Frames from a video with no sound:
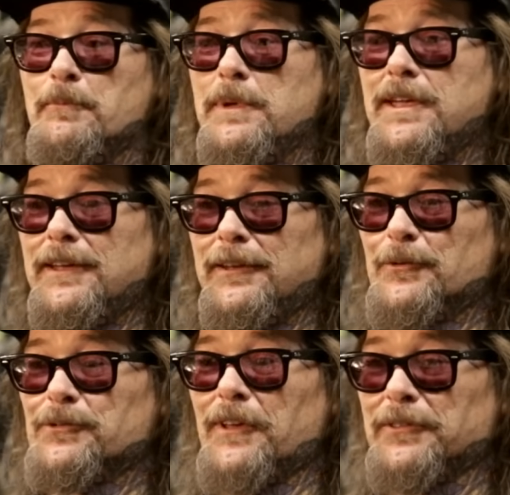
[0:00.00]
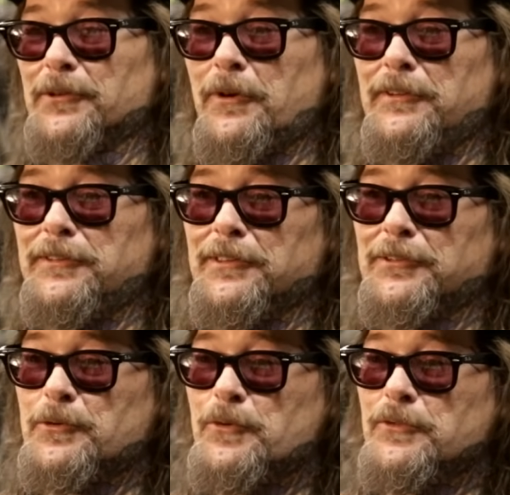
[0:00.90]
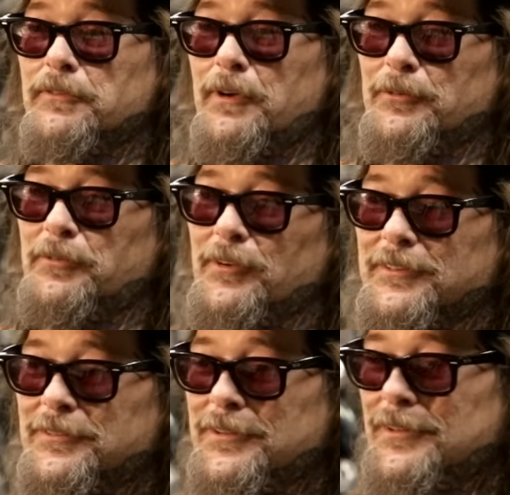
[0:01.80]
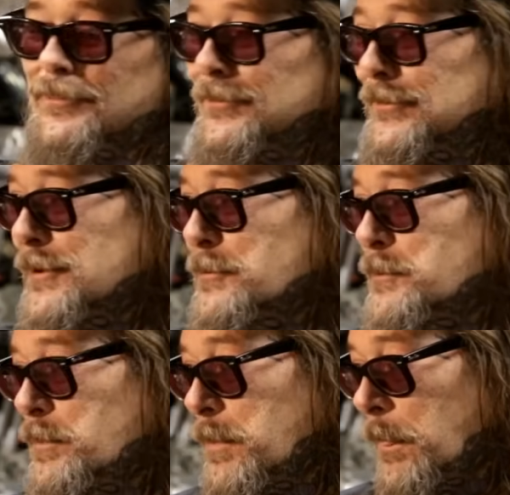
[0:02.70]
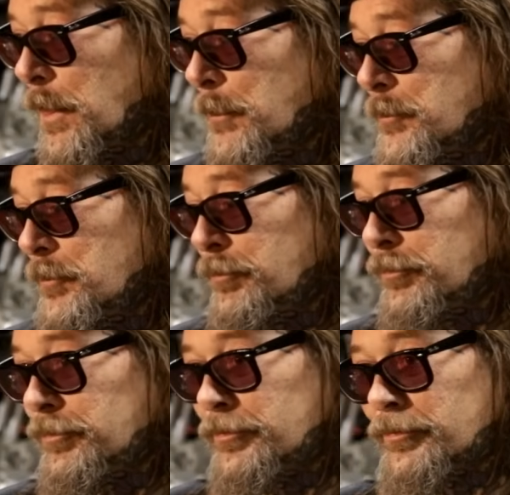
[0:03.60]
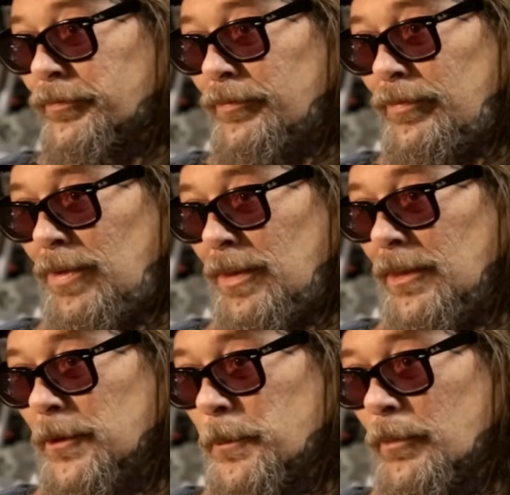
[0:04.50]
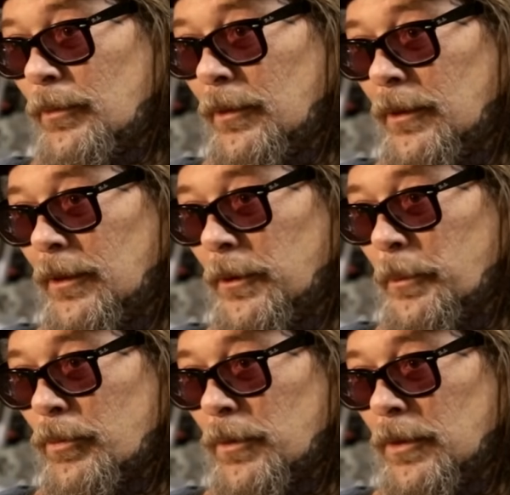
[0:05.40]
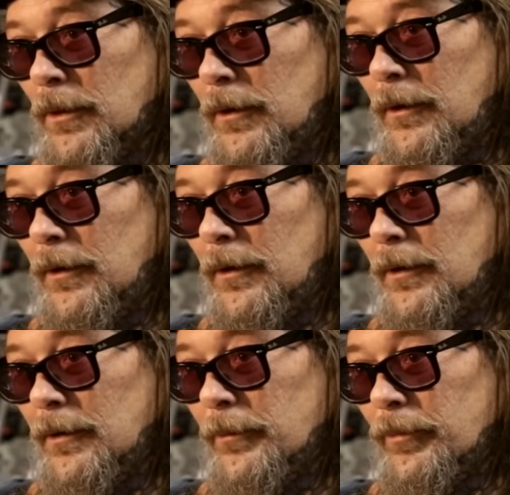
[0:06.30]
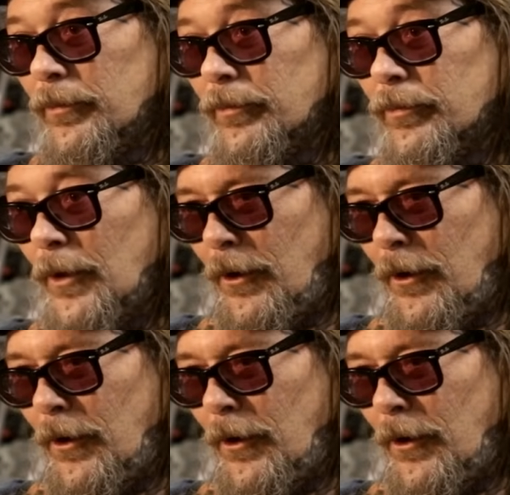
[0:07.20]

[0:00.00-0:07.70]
And me. It was like the craziest crew you've ever fucking seen. You know? That's a good way to like describe Nick as a frontiersman.